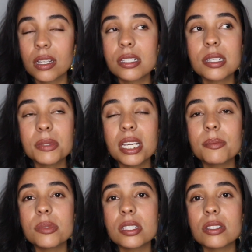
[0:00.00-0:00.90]

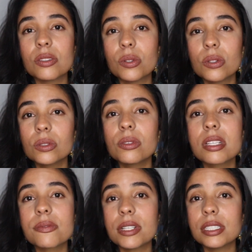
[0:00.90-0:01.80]
Sometimes you go through
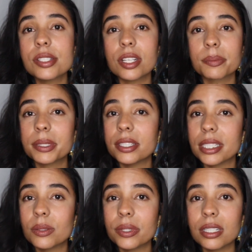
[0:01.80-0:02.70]
this very dark
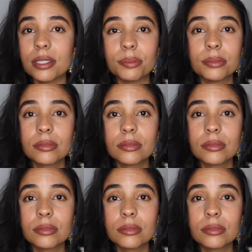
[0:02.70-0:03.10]
period where